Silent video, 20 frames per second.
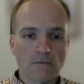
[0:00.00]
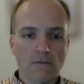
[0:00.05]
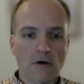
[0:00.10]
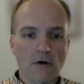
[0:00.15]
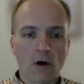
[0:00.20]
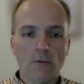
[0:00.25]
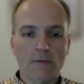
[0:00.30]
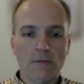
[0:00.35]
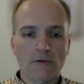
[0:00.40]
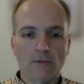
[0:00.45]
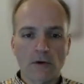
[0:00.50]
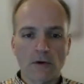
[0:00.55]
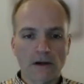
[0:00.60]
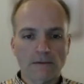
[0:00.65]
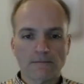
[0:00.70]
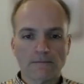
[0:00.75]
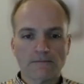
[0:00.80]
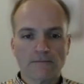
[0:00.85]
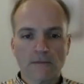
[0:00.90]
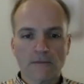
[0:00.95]
opened
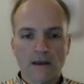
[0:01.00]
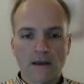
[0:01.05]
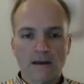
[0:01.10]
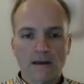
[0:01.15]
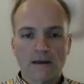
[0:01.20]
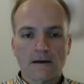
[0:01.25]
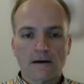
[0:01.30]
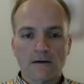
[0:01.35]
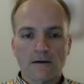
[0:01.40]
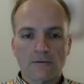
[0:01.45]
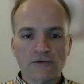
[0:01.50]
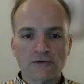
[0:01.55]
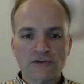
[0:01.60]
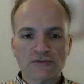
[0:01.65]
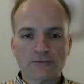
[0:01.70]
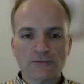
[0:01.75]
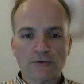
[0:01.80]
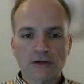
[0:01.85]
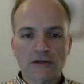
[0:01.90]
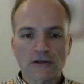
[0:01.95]
one,
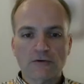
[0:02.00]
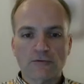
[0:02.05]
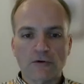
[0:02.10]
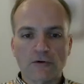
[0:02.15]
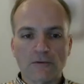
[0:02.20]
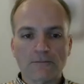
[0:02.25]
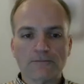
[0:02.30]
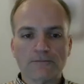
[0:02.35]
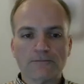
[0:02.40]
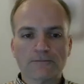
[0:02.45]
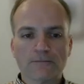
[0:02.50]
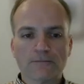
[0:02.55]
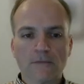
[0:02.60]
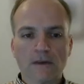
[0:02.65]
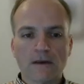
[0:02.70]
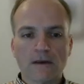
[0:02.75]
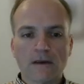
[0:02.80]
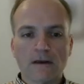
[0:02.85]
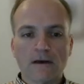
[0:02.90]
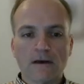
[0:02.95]
which is pretty cool.
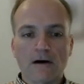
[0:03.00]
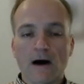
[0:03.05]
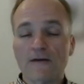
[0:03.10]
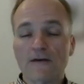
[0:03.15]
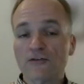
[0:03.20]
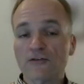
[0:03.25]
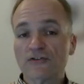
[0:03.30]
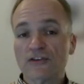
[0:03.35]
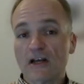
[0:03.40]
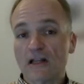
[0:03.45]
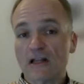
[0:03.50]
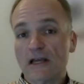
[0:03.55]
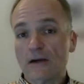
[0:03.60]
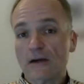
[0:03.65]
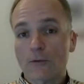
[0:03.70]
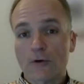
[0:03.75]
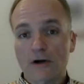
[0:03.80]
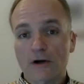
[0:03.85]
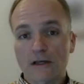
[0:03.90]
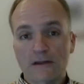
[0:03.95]
Obviously, I
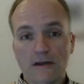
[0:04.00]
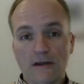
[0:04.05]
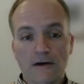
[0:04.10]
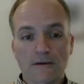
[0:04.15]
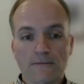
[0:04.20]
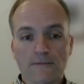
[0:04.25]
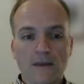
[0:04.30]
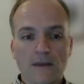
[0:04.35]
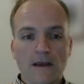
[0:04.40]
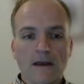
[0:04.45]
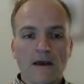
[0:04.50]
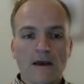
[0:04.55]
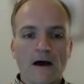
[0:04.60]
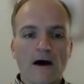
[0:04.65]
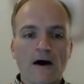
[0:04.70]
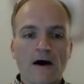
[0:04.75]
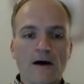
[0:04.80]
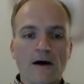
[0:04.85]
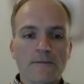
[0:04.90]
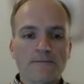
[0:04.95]
like working there.
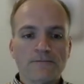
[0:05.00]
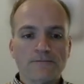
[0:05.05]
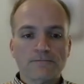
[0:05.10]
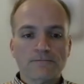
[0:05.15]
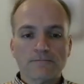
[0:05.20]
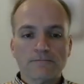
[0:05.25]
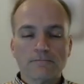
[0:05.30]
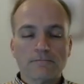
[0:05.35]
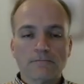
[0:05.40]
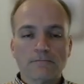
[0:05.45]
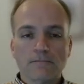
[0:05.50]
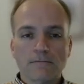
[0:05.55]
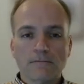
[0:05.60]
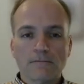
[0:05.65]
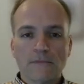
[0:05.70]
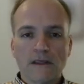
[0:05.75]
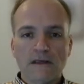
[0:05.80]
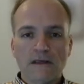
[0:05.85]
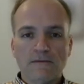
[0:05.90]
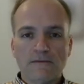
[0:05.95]

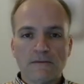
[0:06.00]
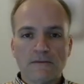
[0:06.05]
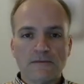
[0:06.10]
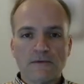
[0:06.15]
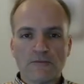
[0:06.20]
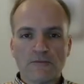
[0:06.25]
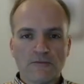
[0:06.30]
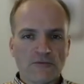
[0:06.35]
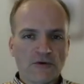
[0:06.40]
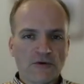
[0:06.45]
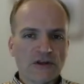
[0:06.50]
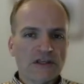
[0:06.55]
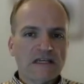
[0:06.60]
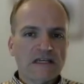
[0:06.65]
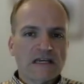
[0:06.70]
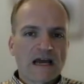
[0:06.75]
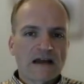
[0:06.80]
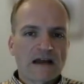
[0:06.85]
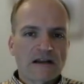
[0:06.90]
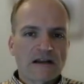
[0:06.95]
The
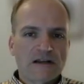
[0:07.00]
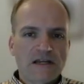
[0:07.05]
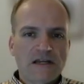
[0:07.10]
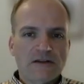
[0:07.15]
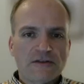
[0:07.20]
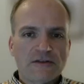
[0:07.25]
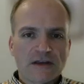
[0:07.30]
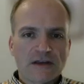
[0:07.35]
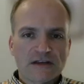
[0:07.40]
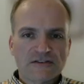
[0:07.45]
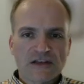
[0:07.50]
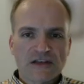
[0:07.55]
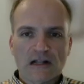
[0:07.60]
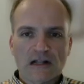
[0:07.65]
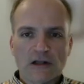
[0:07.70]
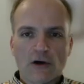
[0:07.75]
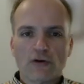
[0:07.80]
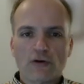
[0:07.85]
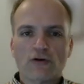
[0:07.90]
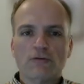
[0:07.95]
really kind of neat thing is they had
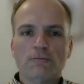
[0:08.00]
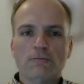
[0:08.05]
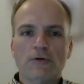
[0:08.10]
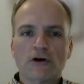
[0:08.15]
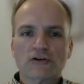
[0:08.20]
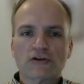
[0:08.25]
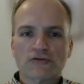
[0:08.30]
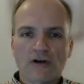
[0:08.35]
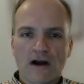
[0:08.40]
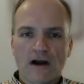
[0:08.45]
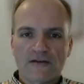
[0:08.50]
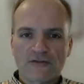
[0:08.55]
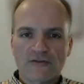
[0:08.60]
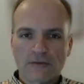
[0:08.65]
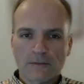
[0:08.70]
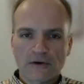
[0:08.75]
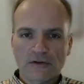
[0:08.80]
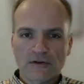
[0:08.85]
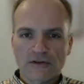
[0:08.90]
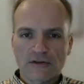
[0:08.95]
a local book drive
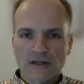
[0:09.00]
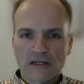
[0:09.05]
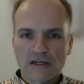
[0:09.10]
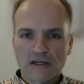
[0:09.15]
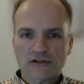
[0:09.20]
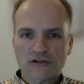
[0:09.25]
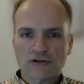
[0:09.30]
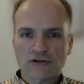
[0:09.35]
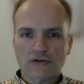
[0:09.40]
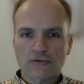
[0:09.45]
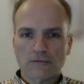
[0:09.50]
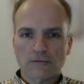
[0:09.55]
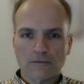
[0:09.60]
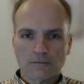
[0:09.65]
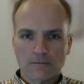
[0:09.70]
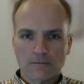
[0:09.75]
to build the initial